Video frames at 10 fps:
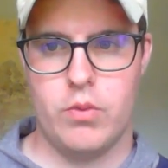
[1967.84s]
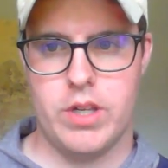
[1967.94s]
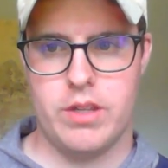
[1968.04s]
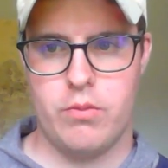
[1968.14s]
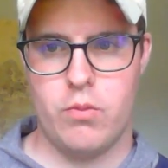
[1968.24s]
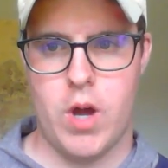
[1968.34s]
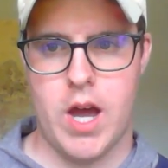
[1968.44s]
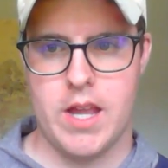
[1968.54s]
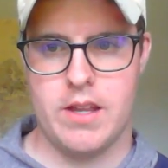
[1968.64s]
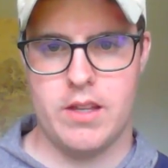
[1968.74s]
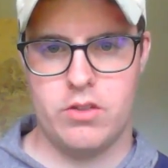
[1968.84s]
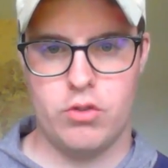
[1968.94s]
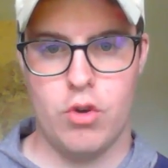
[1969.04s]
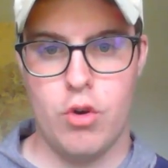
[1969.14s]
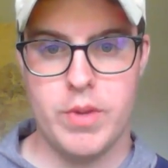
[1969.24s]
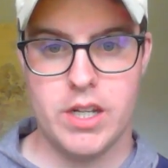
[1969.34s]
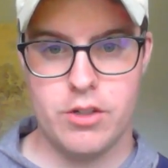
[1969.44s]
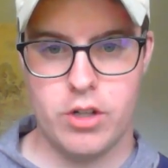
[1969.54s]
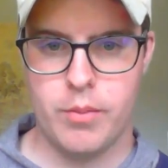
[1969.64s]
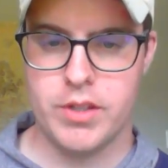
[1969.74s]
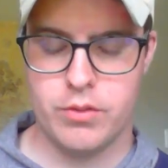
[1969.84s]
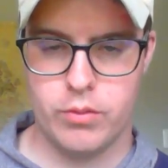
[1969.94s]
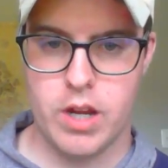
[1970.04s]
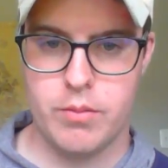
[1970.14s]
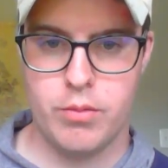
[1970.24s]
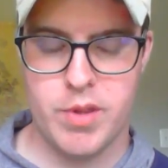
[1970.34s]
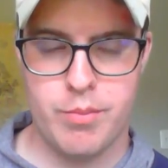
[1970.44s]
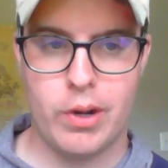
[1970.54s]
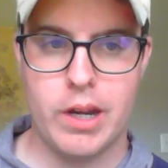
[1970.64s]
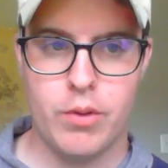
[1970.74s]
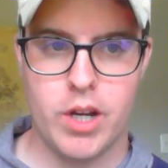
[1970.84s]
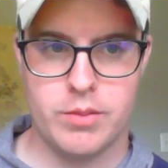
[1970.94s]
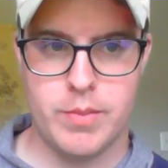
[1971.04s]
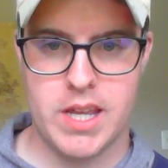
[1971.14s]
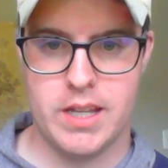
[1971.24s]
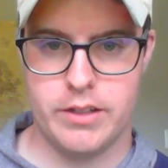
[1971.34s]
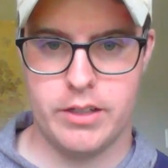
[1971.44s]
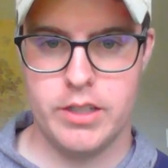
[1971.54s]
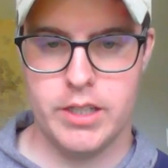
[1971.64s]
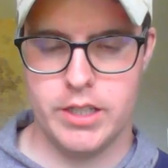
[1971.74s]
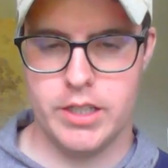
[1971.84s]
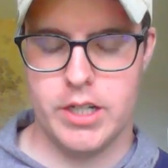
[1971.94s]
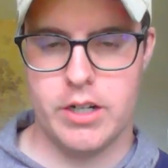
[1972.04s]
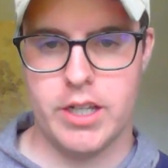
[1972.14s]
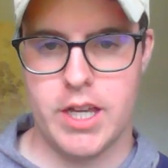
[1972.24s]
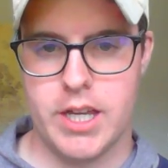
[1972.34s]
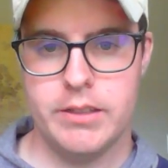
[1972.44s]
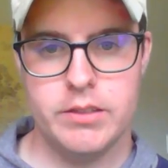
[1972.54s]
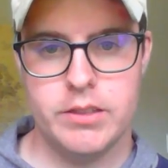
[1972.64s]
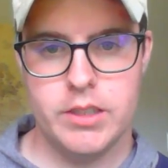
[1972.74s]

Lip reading: with why so many Germans were able to be brainwashed by Hitler. Okay?